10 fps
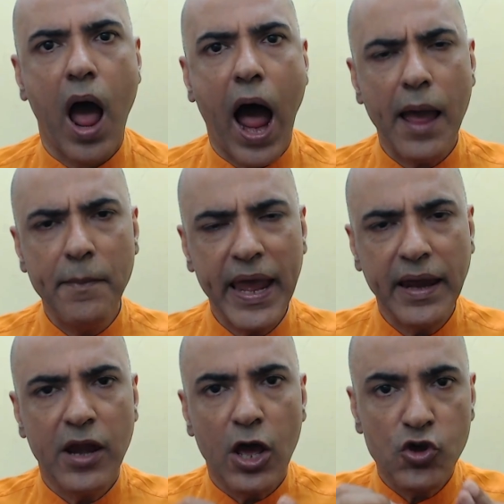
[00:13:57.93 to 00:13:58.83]
I
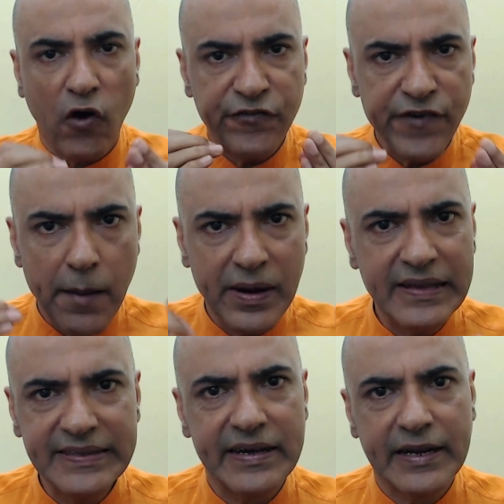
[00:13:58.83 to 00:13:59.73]
mean, your
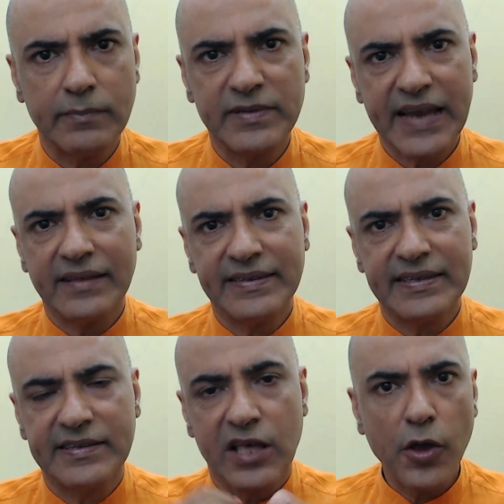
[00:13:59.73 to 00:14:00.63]
family
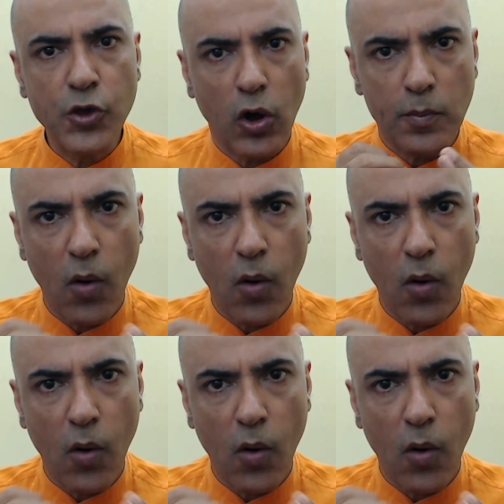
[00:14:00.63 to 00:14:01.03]
circumstances, your